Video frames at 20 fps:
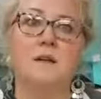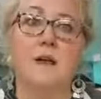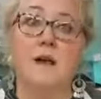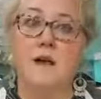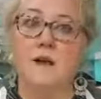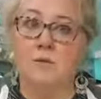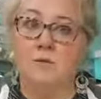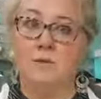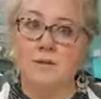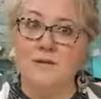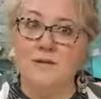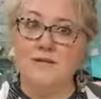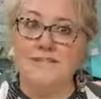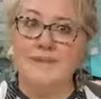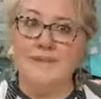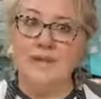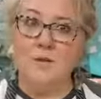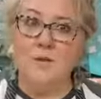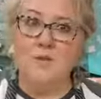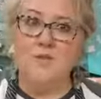a real
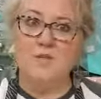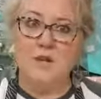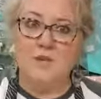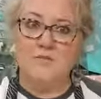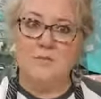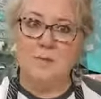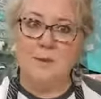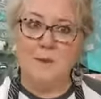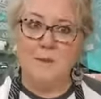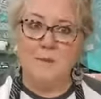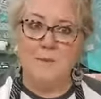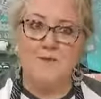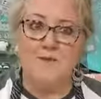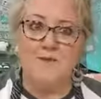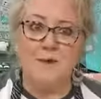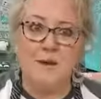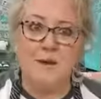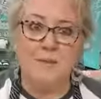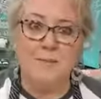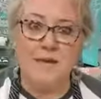deal, but you have to be in my
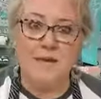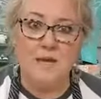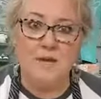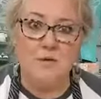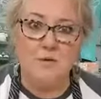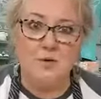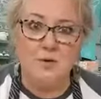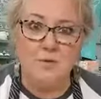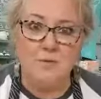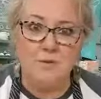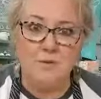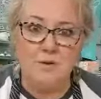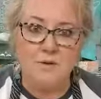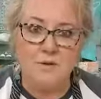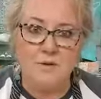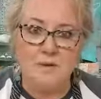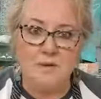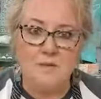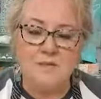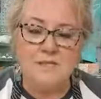VIP group.
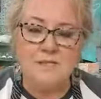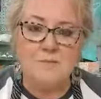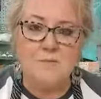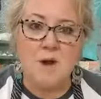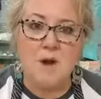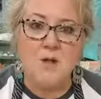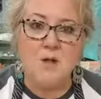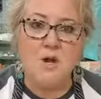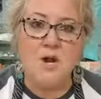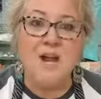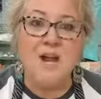Smaller?